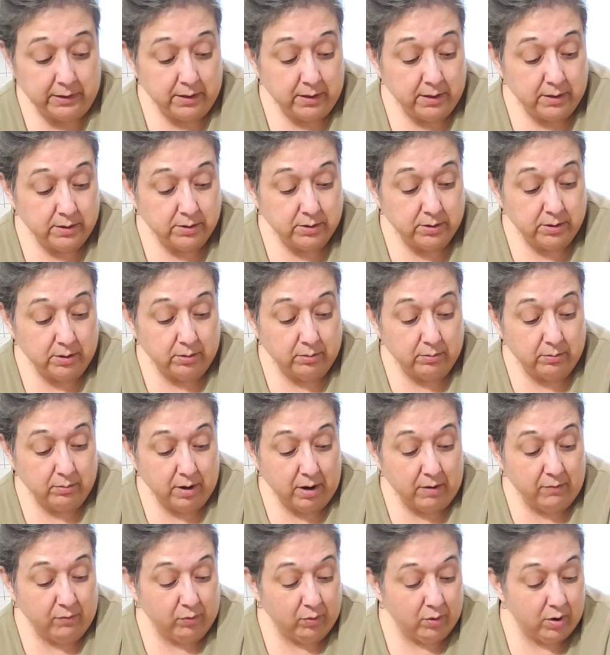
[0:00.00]
So
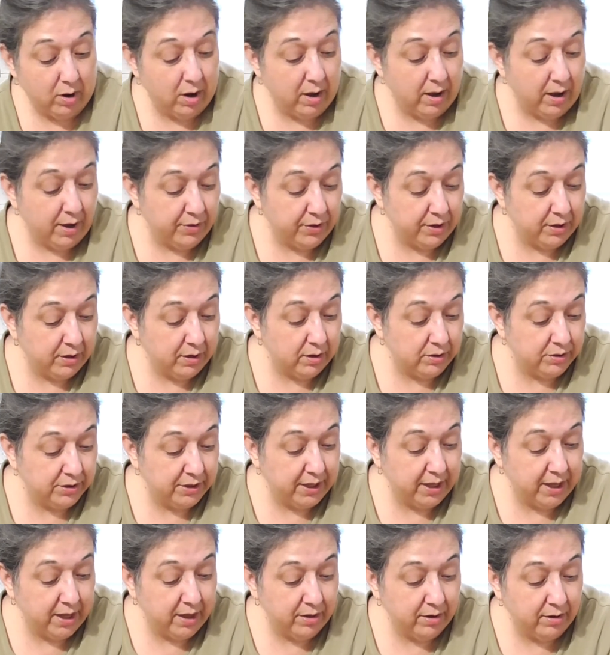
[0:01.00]
overall, I think
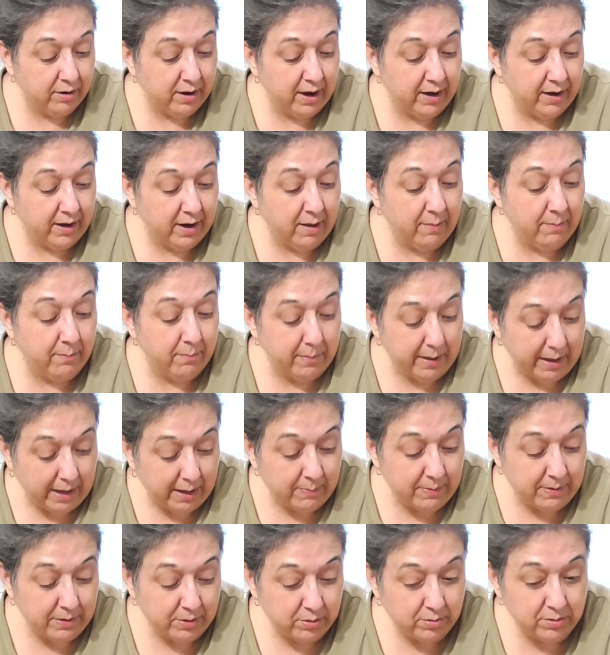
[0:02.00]
altogether I got
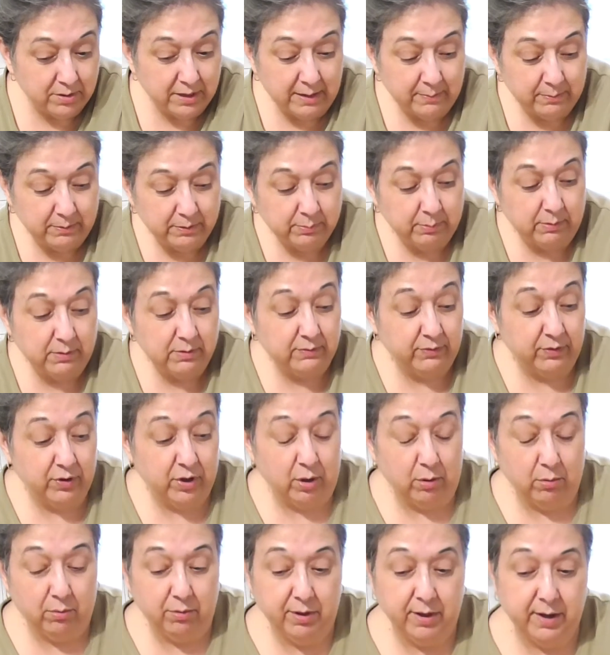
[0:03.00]
maybe 2 tablespoons for the
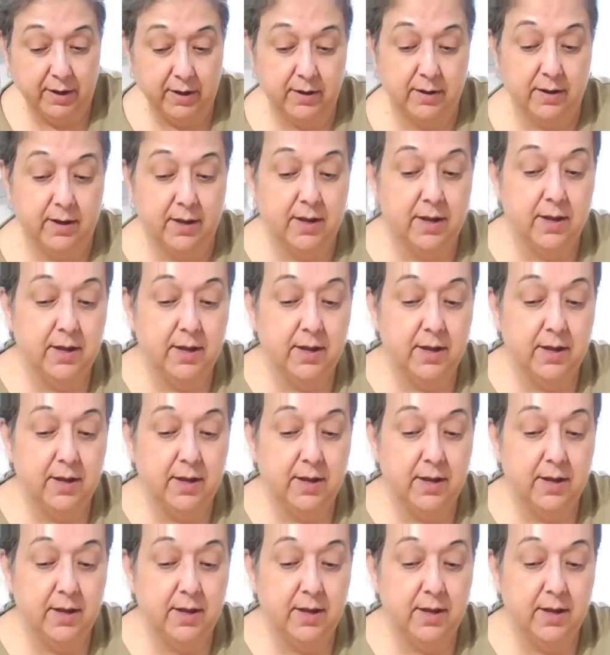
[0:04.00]
whole thing.